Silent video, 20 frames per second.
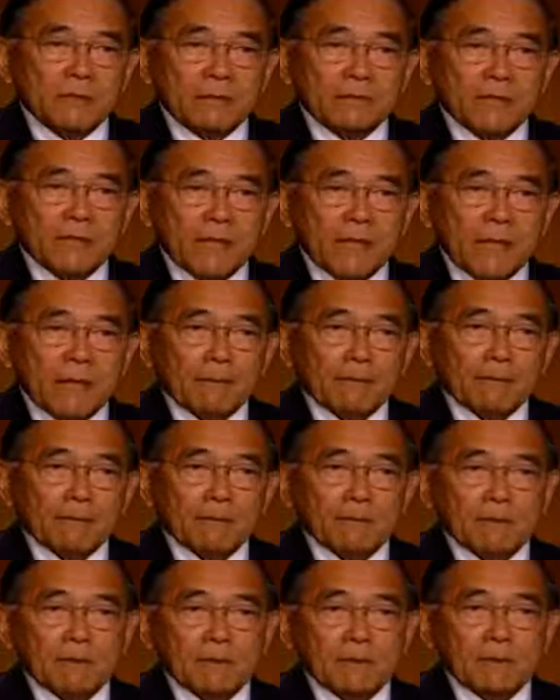something
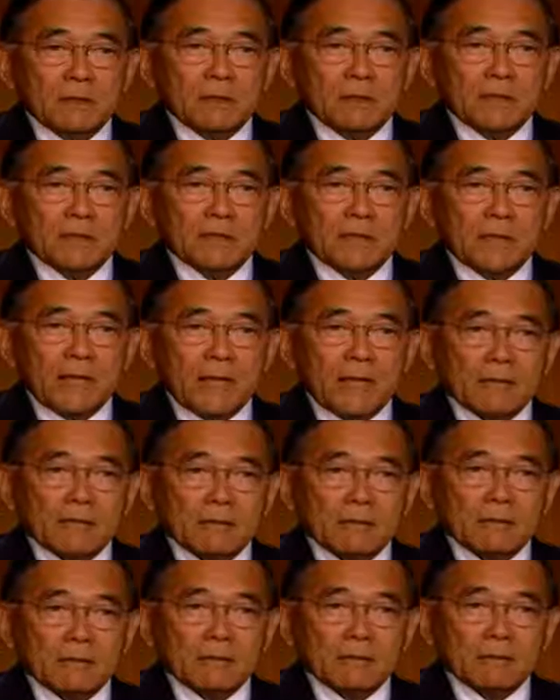happen, it's an
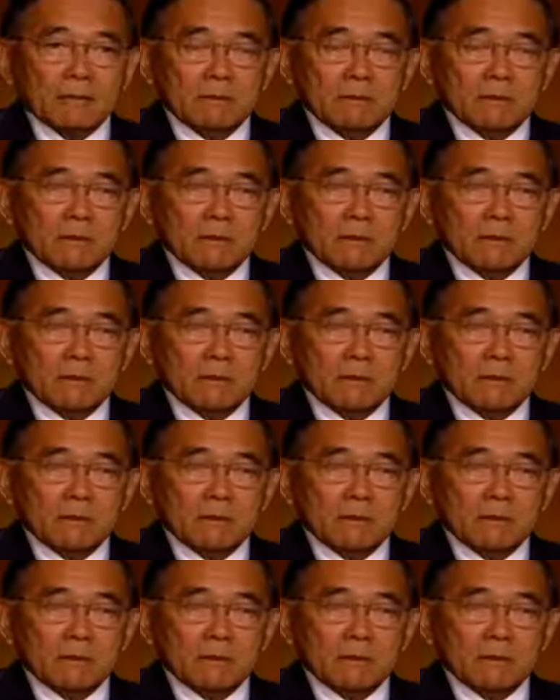accident.